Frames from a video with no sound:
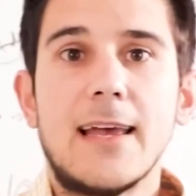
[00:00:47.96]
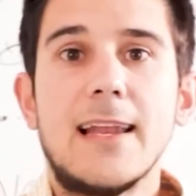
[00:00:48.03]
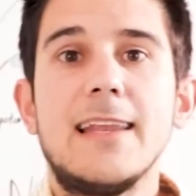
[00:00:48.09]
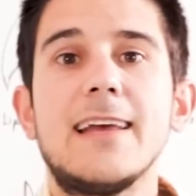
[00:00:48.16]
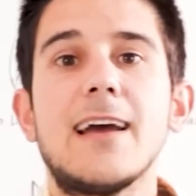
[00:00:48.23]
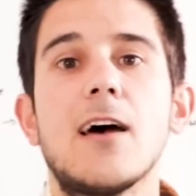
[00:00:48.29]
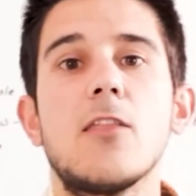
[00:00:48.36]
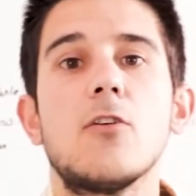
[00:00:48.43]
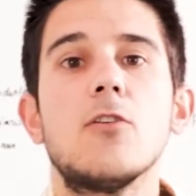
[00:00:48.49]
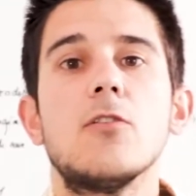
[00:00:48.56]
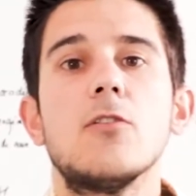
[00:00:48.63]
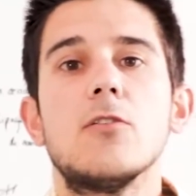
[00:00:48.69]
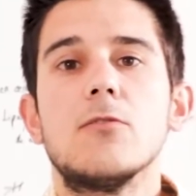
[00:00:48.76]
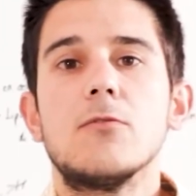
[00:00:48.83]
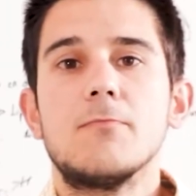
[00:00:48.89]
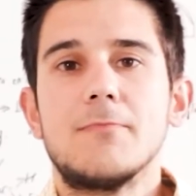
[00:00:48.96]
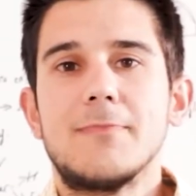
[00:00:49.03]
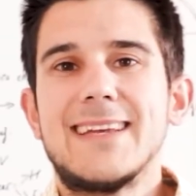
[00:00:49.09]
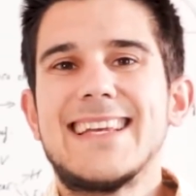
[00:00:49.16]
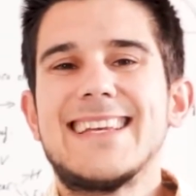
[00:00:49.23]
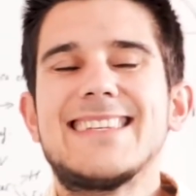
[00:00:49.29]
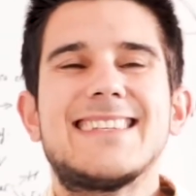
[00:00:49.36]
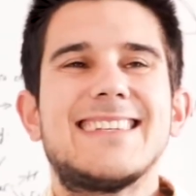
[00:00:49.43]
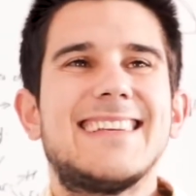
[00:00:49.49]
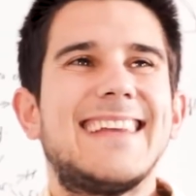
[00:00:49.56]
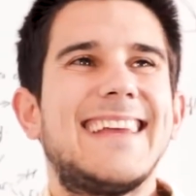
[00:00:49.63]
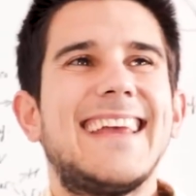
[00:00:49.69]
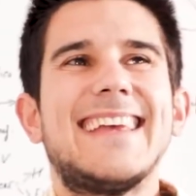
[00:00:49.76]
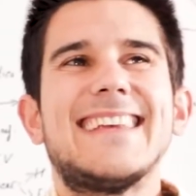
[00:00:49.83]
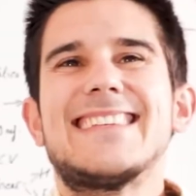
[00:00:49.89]
The liver is
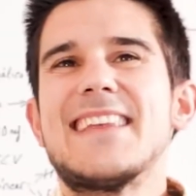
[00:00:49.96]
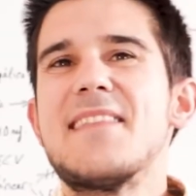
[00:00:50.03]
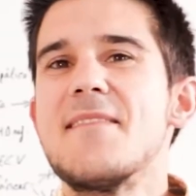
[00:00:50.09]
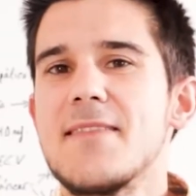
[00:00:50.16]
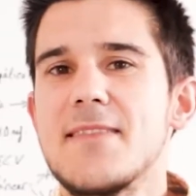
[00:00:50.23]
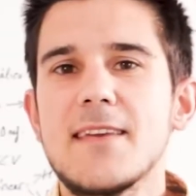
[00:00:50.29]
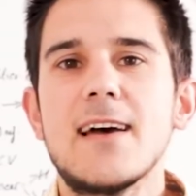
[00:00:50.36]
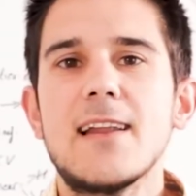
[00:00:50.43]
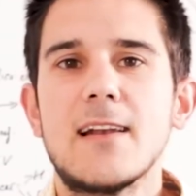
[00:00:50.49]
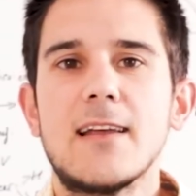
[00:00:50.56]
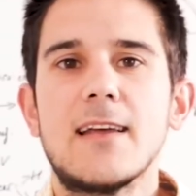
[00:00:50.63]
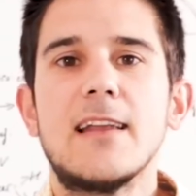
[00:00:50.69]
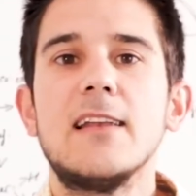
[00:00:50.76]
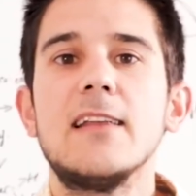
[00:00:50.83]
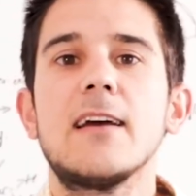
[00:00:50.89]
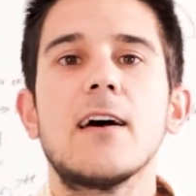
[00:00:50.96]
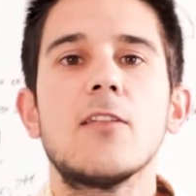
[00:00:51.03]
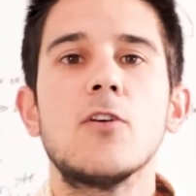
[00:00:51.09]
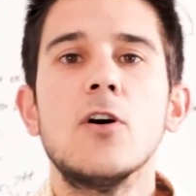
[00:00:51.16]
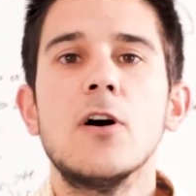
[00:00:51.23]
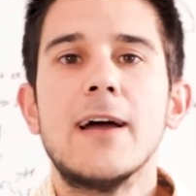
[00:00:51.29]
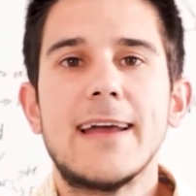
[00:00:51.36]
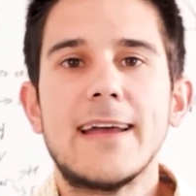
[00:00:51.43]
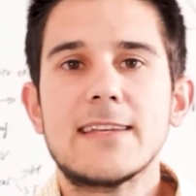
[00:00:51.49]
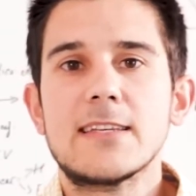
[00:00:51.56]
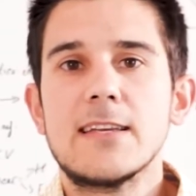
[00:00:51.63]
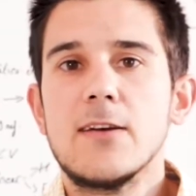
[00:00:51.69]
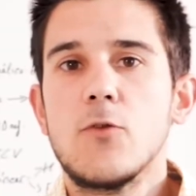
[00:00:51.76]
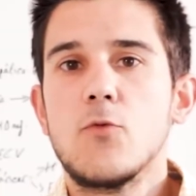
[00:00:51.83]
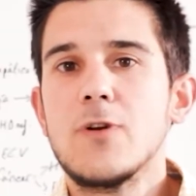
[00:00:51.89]
essential. The liver is a
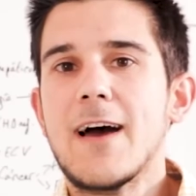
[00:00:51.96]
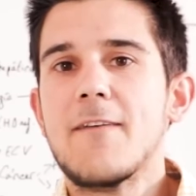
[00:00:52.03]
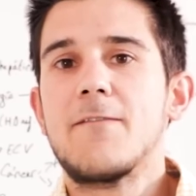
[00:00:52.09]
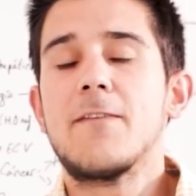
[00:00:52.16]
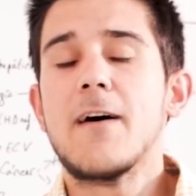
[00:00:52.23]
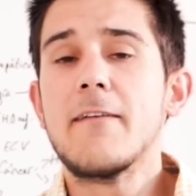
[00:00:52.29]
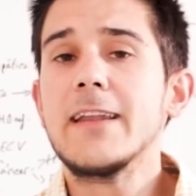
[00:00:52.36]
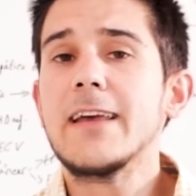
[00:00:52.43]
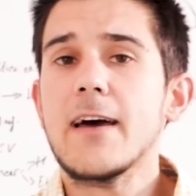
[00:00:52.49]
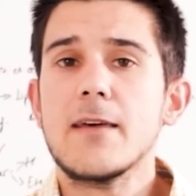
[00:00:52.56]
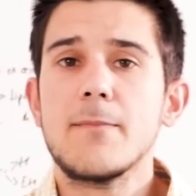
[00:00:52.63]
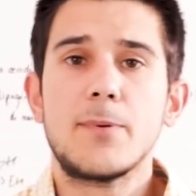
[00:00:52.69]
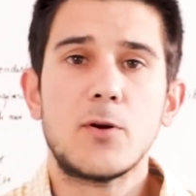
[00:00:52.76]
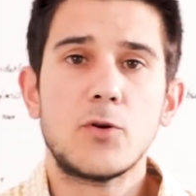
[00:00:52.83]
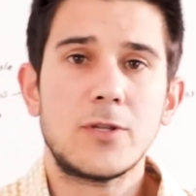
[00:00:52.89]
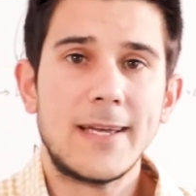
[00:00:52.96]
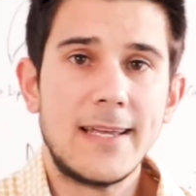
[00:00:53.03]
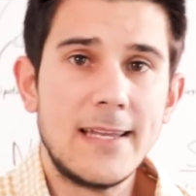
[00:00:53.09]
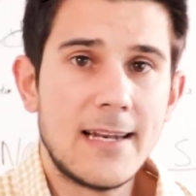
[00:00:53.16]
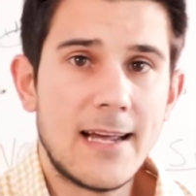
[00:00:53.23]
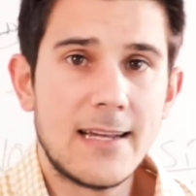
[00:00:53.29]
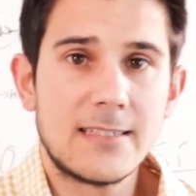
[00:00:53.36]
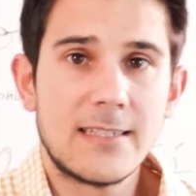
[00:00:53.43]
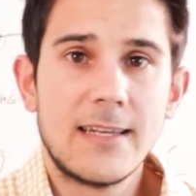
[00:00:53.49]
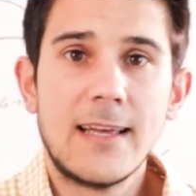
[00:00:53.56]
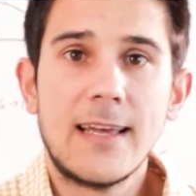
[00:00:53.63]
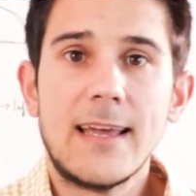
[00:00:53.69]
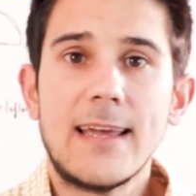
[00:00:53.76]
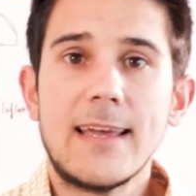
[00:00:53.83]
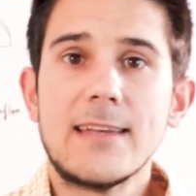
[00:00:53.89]
protein factory. It is
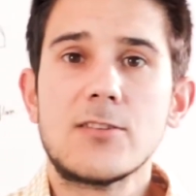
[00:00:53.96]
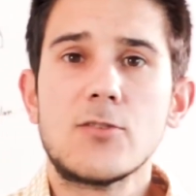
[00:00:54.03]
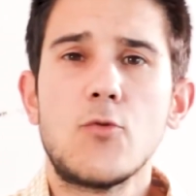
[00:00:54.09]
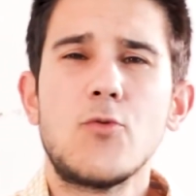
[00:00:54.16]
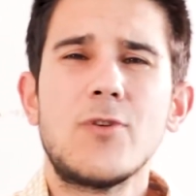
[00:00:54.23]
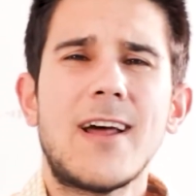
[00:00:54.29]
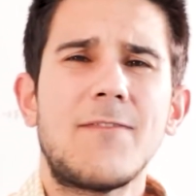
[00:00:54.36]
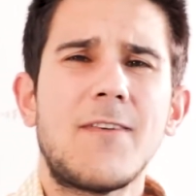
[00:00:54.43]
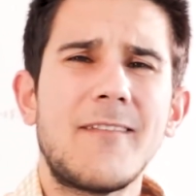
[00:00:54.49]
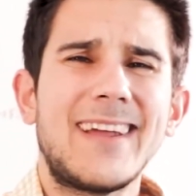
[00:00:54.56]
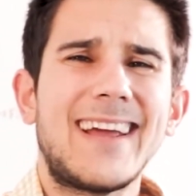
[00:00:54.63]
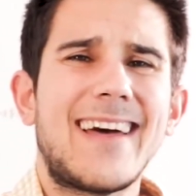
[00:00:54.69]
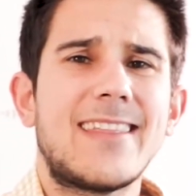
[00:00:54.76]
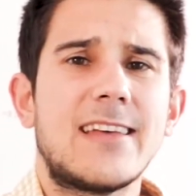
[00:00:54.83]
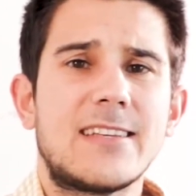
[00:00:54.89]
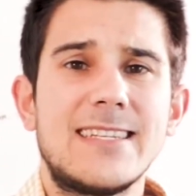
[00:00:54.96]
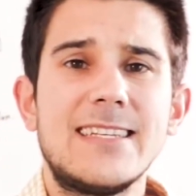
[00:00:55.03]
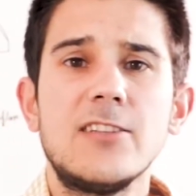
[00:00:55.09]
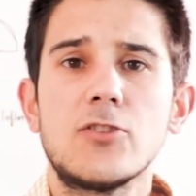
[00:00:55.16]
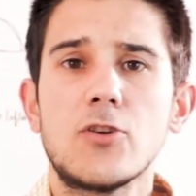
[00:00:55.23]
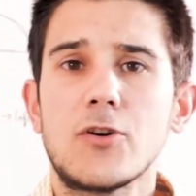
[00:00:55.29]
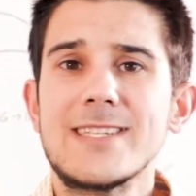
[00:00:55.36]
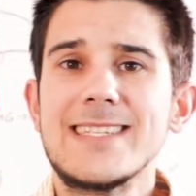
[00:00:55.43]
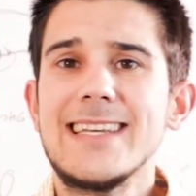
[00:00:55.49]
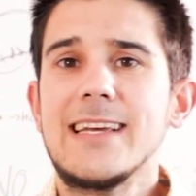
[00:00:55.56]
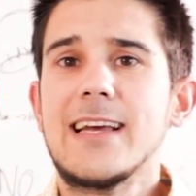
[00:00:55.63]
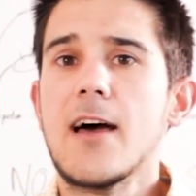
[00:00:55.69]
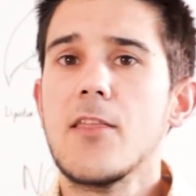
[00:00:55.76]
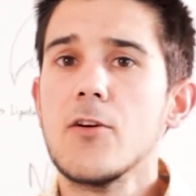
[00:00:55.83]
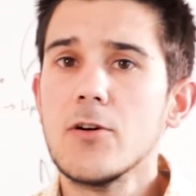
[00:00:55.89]
a detoxifying factory
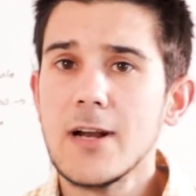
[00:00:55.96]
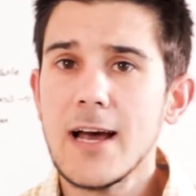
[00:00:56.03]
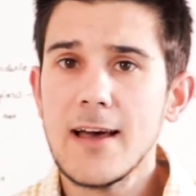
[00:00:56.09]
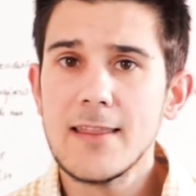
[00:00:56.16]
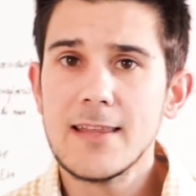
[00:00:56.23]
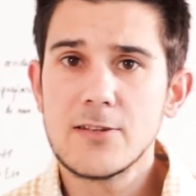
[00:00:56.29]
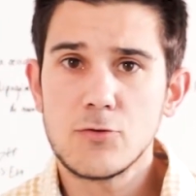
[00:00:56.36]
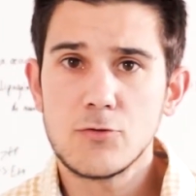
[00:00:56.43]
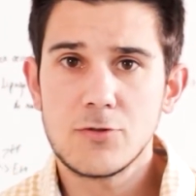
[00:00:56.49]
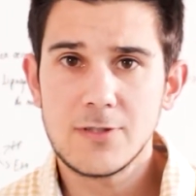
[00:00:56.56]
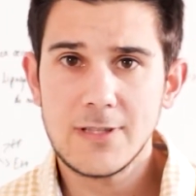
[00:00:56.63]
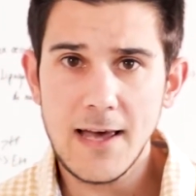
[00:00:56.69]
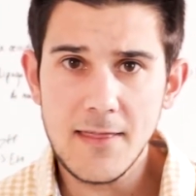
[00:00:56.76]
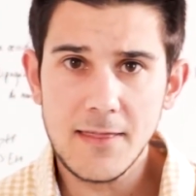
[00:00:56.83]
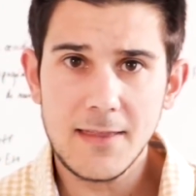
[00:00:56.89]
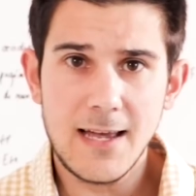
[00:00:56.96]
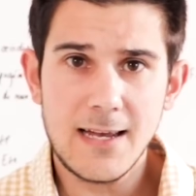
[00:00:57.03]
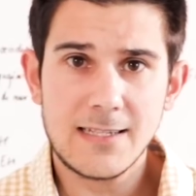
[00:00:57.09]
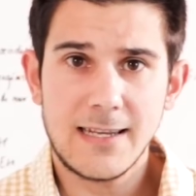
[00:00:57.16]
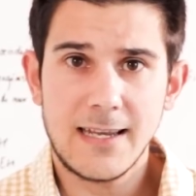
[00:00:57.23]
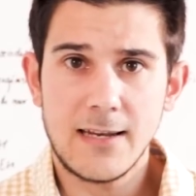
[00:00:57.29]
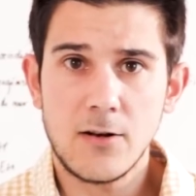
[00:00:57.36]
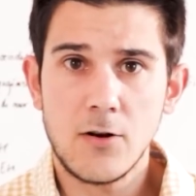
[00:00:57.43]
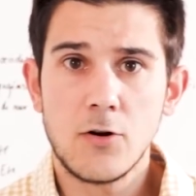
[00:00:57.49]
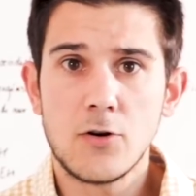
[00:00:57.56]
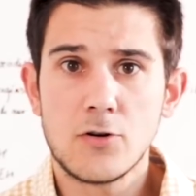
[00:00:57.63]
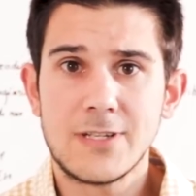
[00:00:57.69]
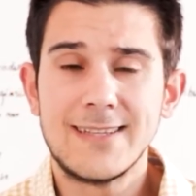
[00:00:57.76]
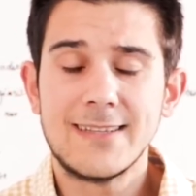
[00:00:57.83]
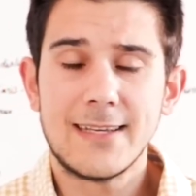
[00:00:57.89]
of substances that do not interest
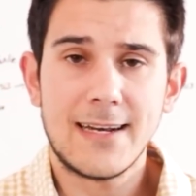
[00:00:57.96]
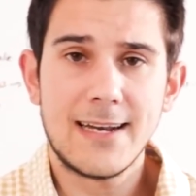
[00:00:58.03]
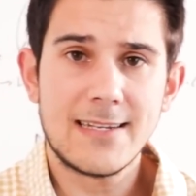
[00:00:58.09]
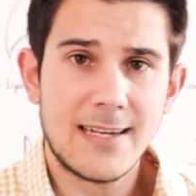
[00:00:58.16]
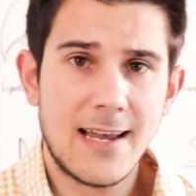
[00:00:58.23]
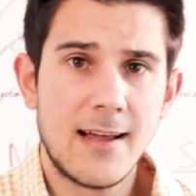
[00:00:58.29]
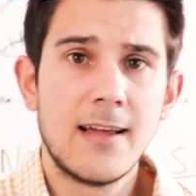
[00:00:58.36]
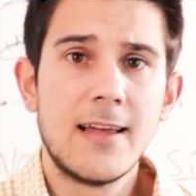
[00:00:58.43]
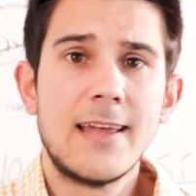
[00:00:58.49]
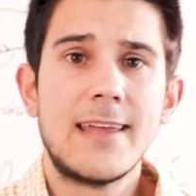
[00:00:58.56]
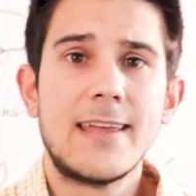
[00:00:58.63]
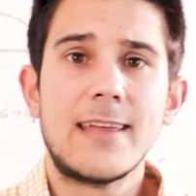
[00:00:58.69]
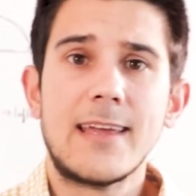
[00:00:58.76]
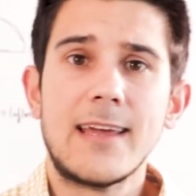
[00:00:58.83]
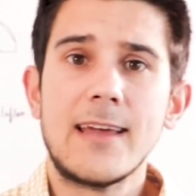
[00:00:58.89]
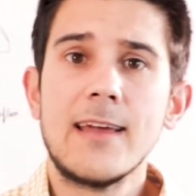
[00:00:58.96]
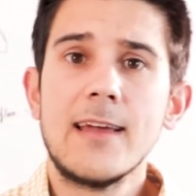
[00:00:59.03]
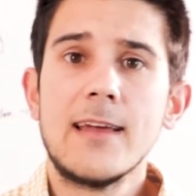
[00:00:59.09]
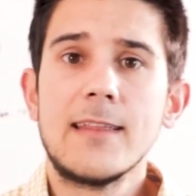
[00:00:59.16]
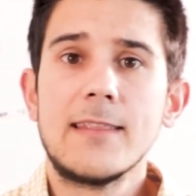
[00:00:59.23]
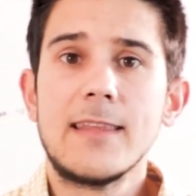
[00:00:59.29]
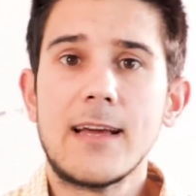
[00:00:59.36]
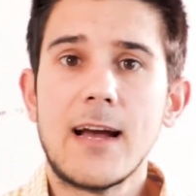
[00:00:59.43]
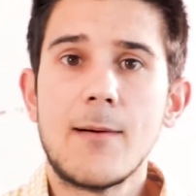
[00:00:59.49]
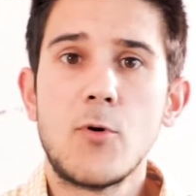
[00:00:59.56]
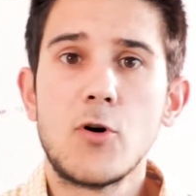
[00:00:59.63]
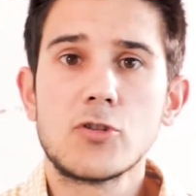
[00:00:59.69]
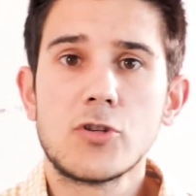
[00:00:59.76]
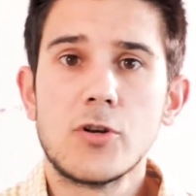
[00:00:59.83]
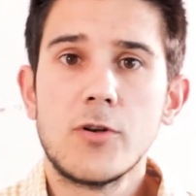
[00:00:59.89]
us and that our
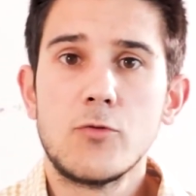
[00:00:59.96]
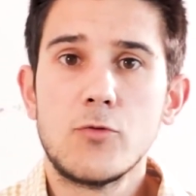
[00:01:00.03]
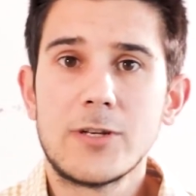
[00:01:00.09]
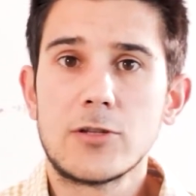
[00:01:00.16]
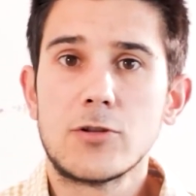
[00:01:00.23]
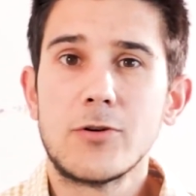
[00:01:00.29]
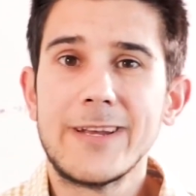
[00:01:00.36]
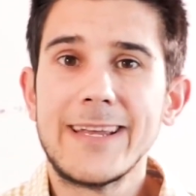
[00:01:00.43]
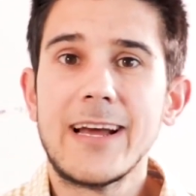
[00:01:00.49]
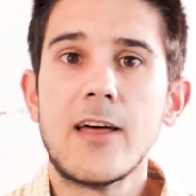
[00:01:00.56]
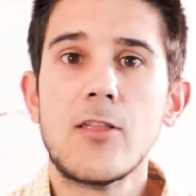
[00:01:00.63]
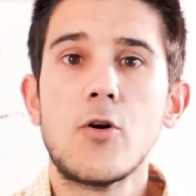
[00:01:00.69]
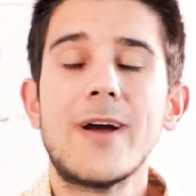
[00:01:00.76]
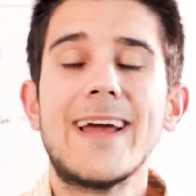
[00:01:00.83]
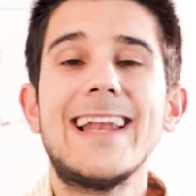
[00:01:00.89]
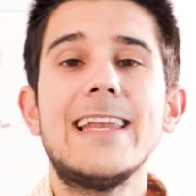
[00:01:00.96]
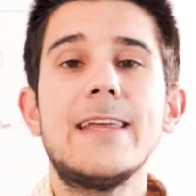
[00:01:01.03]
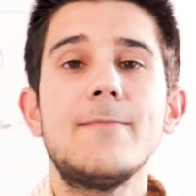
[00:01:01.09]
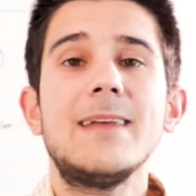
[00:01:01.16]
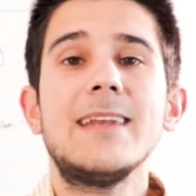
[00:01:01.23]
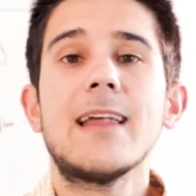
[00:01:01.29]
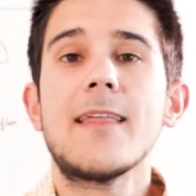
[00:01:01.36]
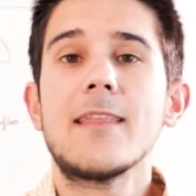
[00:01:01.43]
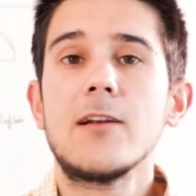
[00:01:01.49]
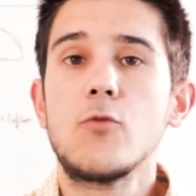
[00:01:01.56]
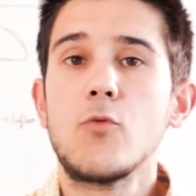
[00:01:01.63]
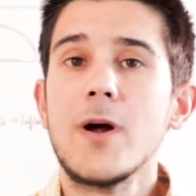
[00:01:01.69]
liver removes from the body or